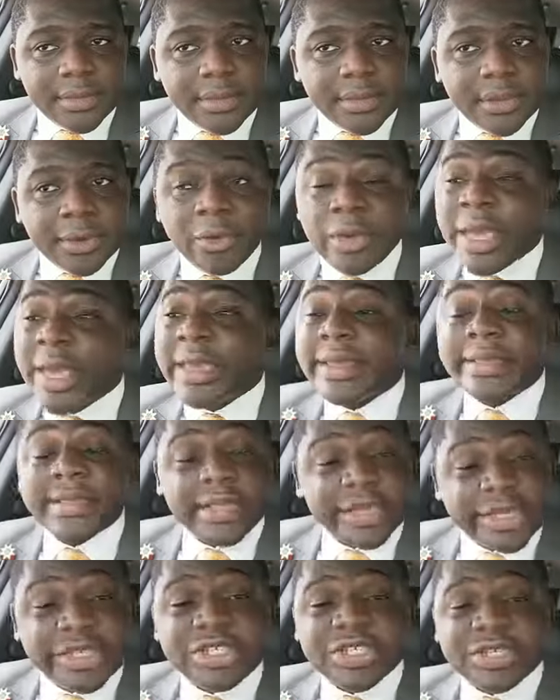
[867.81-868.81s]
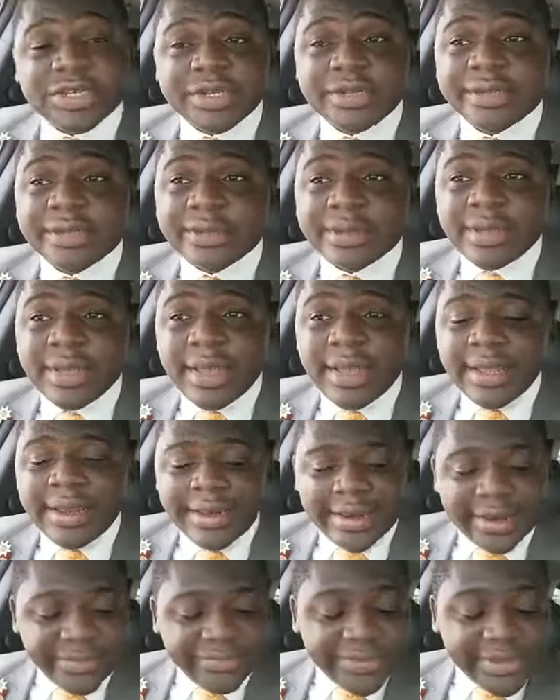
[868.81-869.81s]
We are a nation
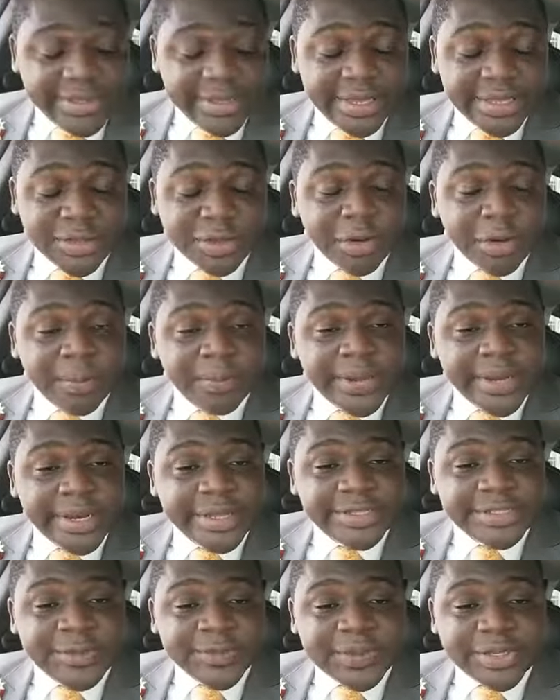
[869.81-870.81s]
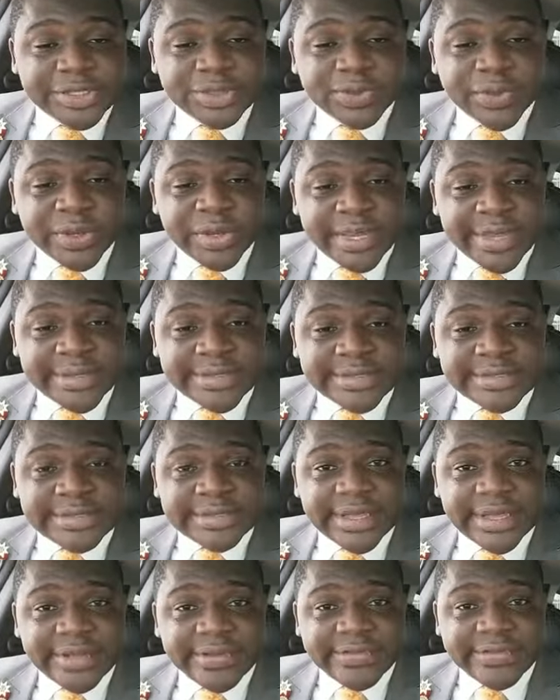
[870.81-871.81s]
living in complete peace with
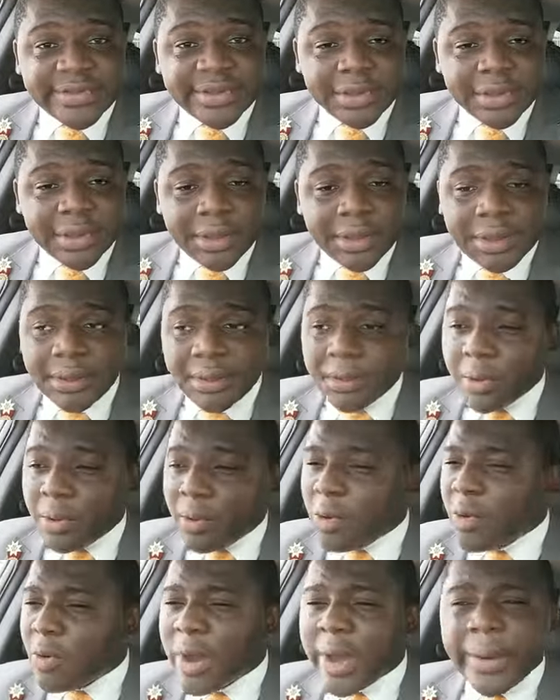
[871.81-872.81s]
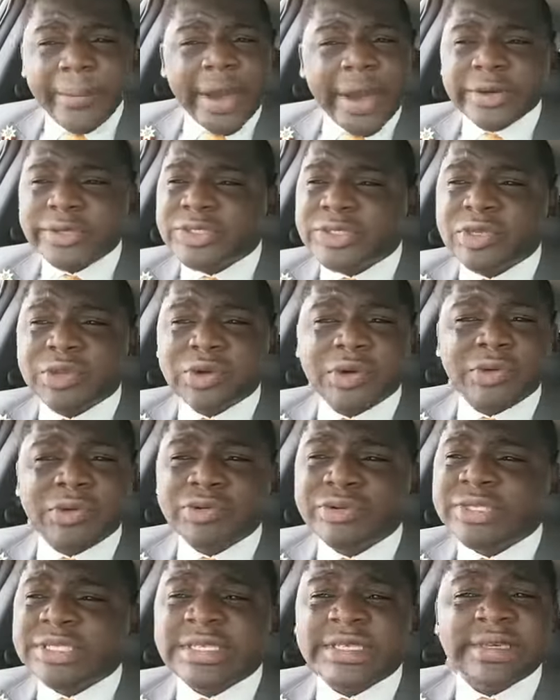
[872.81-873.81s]
itself. Go about your
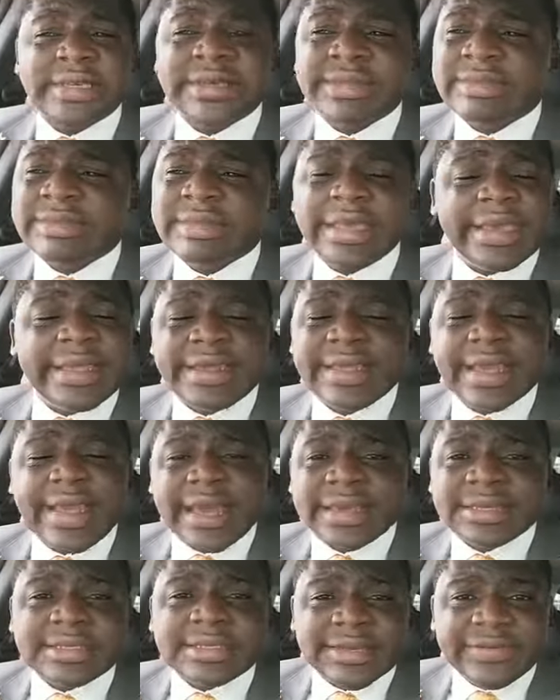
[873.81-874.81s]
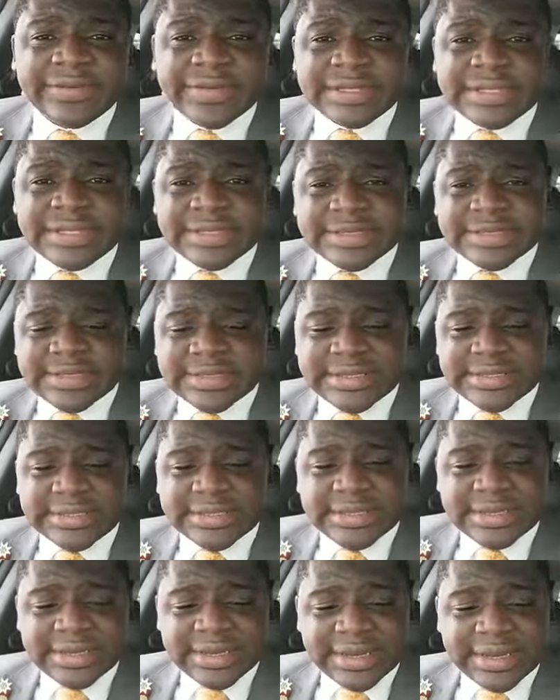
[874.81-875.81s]
routine daily activities.
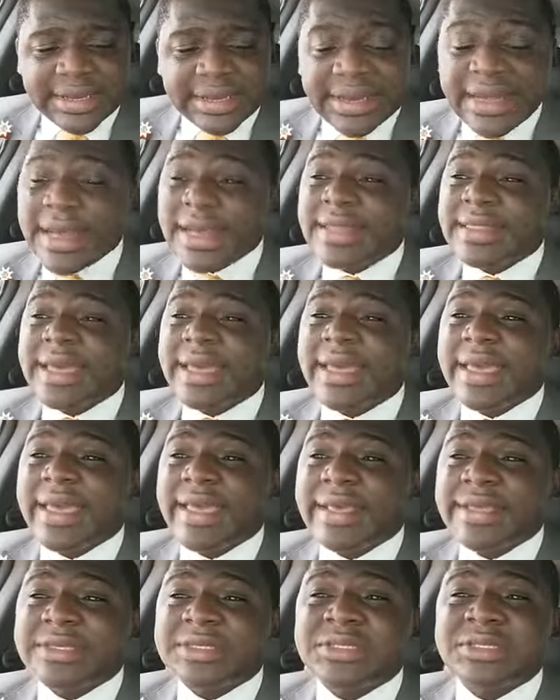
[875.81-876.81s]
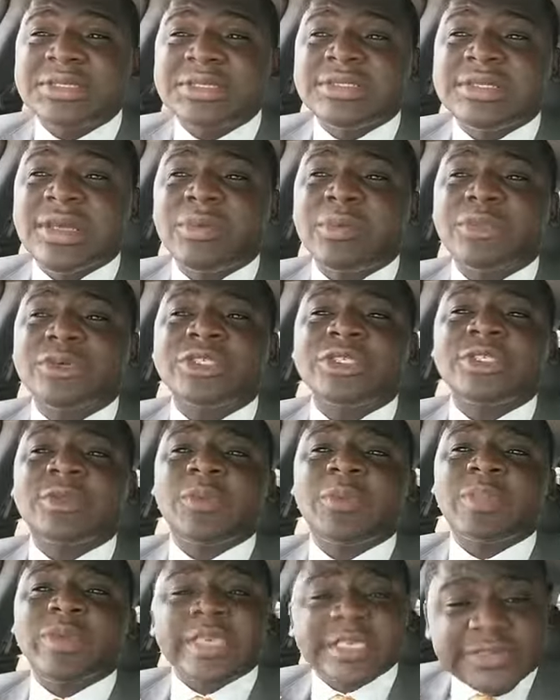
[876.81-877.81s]
Ghana is the
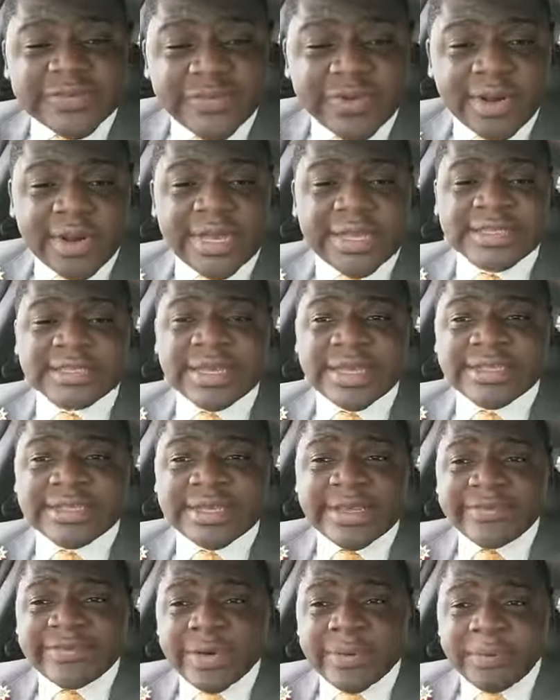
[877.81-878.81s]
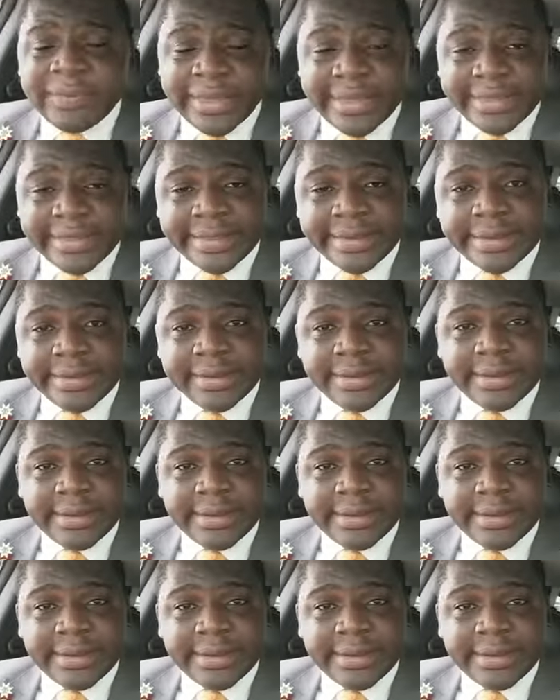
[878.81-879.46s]
most peaceful it has ever been.